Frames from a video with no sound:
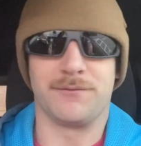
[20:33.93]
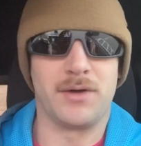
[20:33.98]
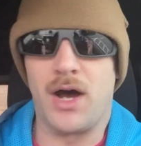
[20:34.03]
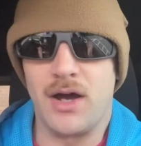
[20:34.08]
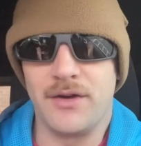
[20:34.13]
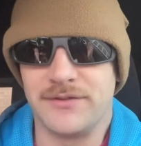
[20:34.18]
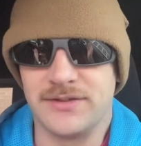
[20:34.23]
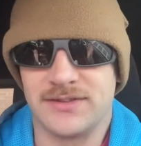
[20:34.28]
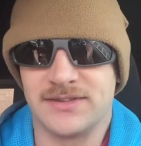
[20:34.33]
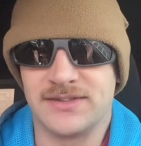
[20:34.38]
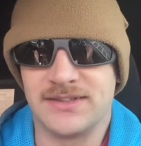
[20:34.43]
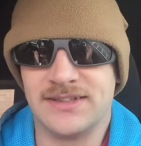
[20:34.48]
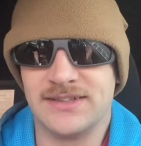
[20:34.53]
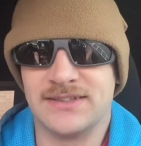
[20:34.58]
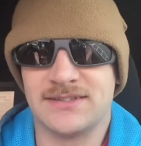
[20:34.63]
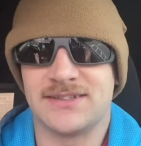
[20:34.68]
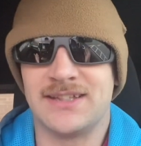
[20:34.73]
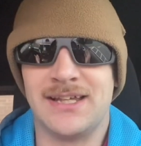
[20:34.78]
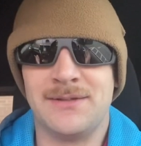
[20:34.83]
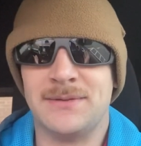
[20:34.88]
Obviously,
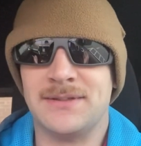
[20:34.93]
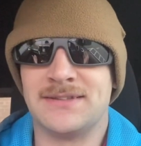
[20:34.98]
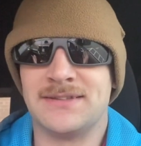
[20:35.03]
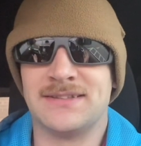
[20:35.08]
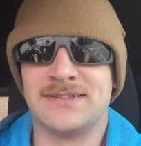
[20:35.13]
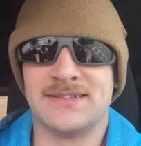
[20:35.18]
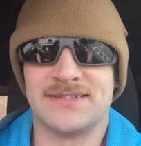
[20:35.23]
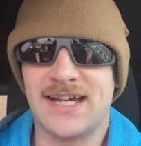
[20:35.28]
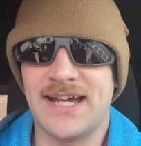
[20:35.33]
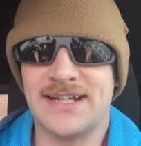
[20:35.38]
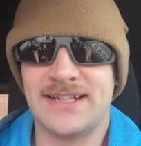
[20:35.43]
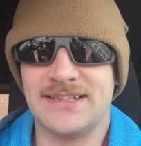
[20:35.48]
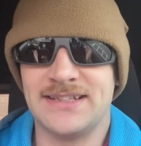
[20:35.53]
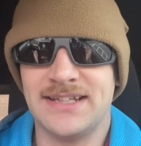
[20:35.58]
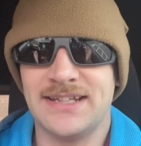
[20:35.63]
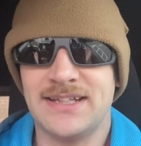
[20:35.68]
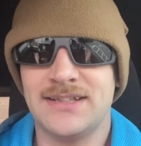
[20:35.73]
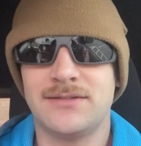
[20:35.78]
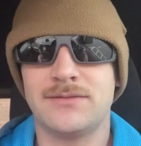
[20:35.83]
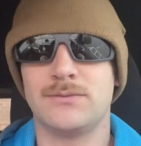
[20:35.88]
this game isn't decided
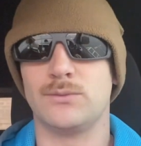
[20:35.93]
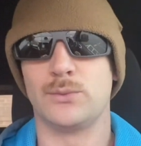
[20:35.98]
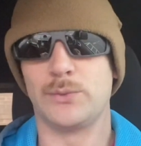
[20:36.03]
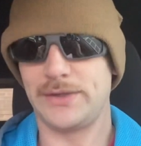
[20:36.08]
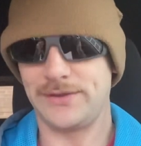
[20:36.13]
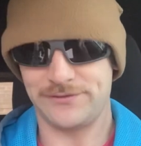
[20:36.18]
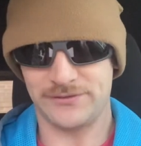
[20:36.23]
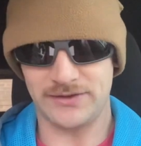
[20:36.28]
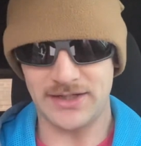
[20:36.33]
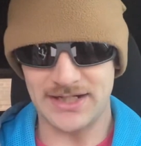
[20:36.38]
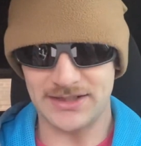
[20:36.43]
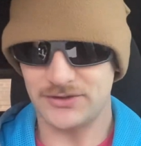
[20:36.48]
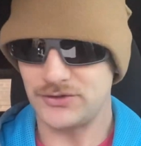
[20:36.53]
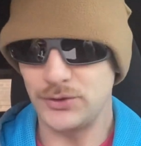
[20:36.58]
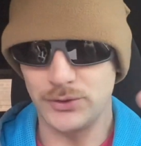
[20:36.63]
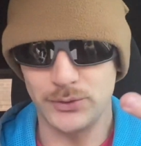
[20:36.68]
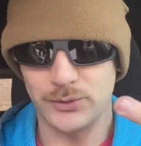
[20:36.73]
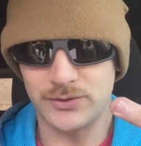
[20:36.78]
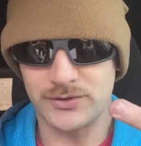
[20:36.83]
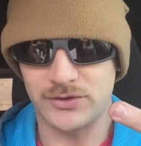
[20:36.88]
yet. We've got
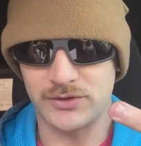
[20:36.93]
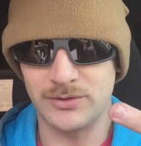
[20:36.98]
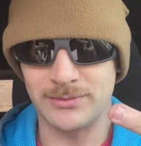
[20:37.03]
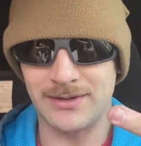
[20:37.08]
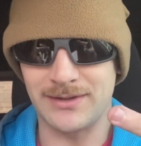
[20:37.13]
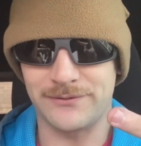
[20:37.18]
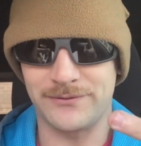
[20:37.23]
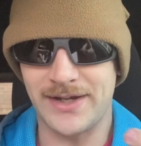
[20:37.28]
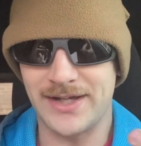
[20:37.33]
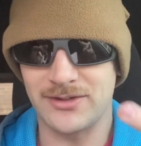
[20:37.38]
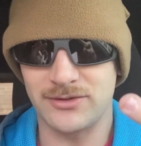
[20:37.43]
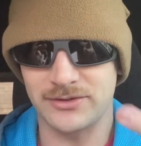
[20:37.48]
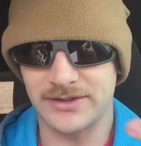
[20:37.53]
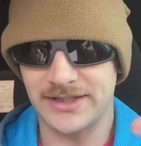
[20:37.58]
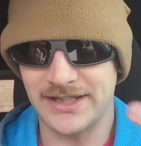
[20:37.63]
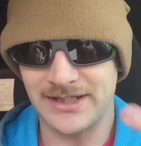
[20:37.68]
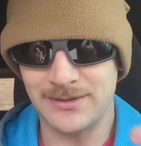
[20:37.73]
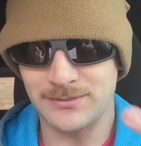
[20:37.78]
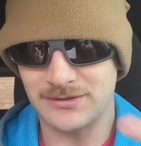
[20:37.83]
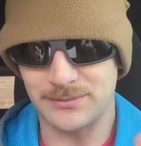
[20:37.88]
2 semifinal
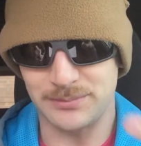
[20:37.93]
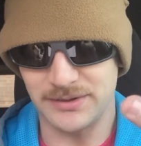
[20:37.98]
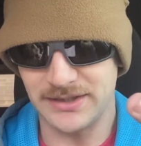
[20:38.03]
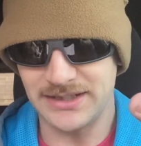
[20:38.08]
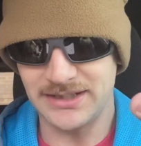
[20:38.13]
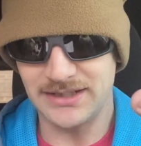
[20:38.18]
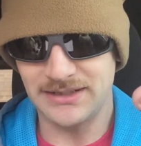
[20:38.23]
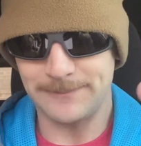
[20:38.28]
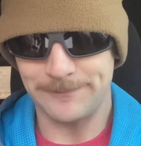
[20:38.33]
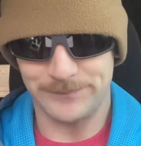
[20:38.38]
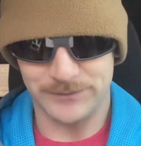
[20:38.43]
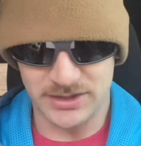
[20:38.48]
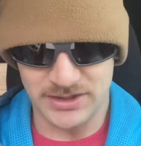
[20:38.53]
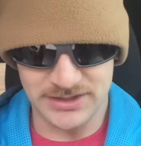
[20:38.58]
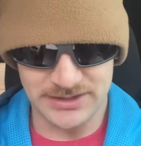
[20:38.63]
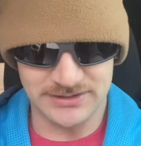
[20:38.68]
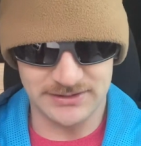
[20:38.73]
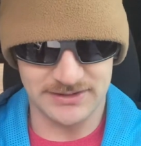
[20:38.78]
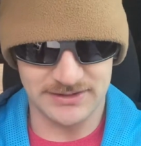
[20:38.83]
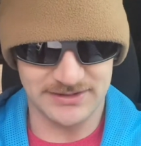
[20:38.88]
games to play
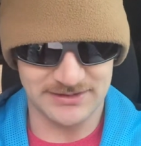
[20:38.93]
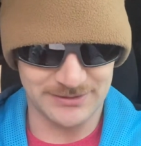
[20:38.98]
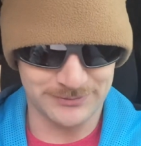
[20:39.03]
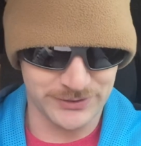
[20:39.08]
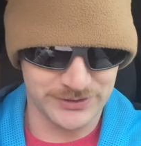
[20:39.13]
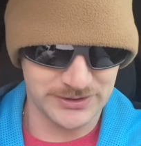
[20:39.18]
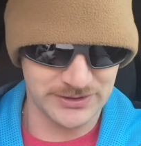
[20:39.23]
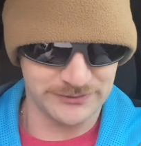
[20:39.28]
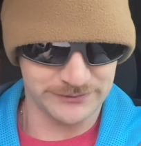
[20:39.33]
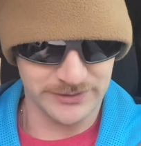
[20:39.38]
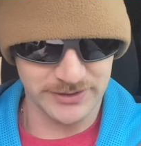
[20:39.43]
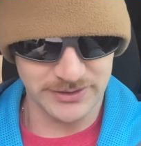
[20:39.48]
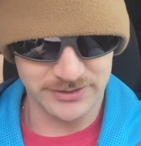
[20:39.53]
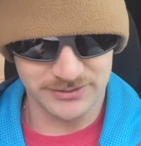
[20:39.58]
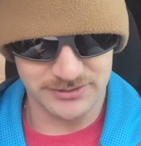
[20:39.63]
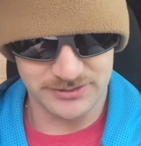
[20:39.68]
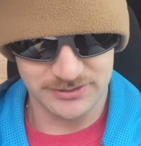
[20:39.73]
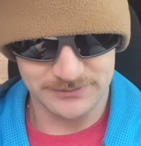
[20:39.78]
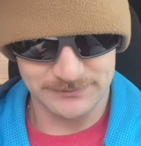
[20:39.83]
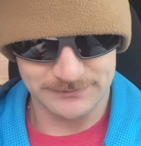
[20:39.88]
on December 31st.